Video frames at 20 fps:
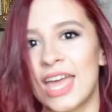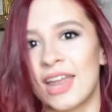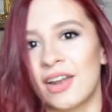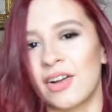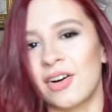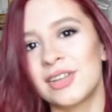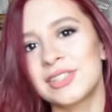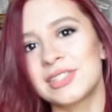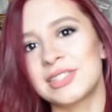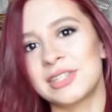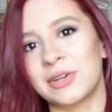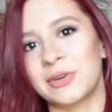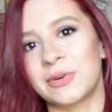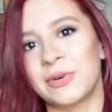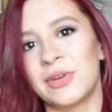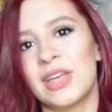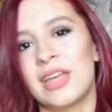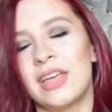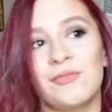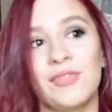And
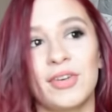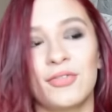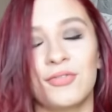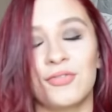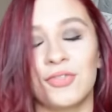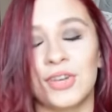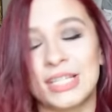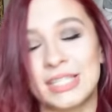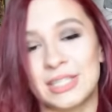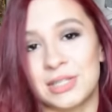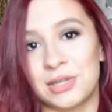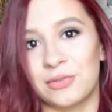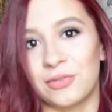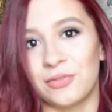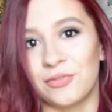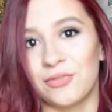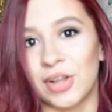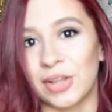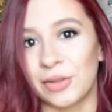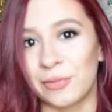also, feel free
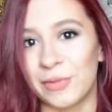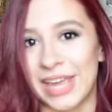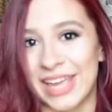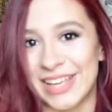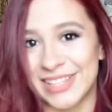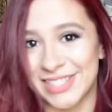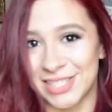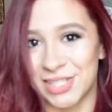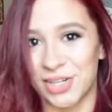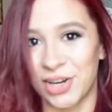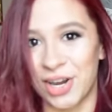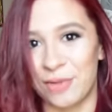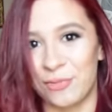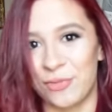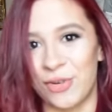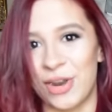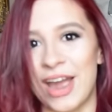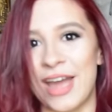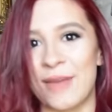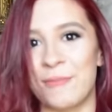to follow my
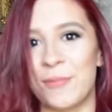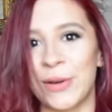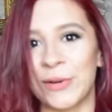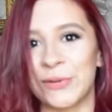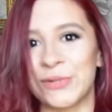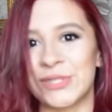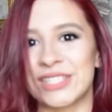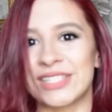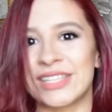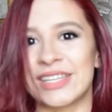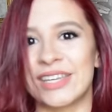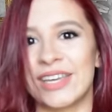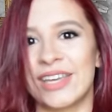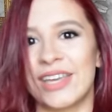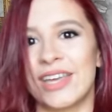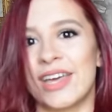Instagram where I post